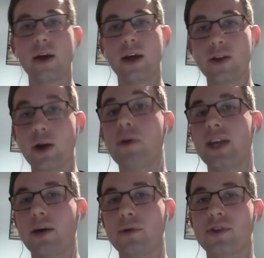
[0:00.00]
the only
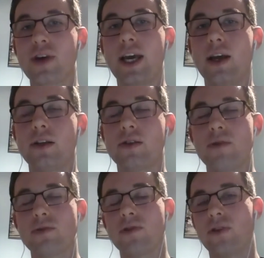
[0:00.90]
thing I would say in
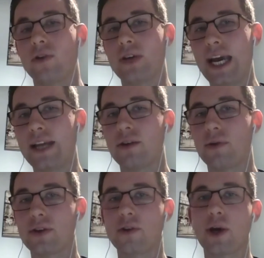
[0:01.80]
terms of Keita
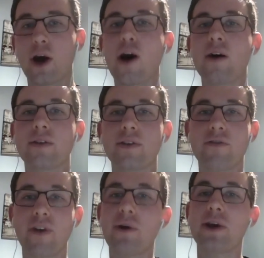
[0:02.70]
is that we are
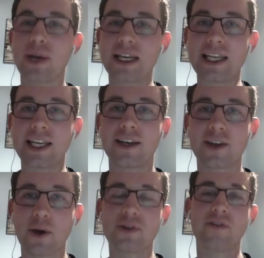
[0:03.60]
very quickly
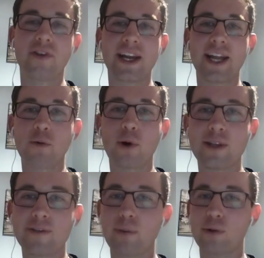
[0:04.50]
going to find out what
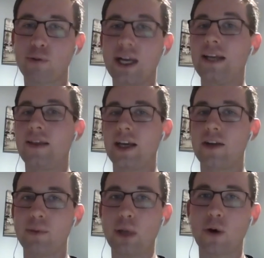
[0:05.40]
Liverpool really think of
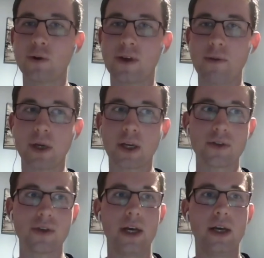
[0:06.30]
him long term,
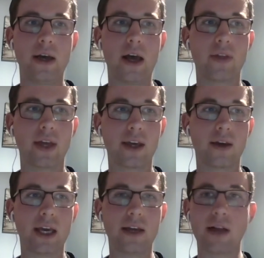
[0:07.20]
because I think
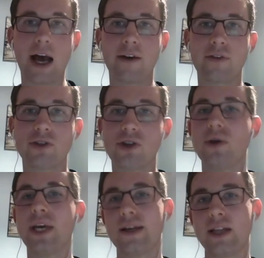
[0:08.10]
he'll have 2
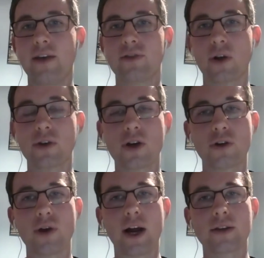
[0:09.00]
years left on his
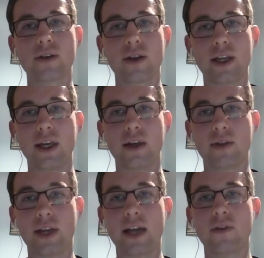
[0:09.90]
contract at the
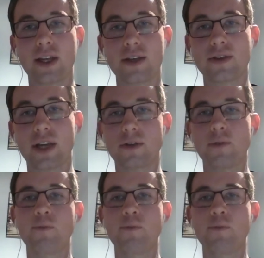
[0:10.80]
end of this season.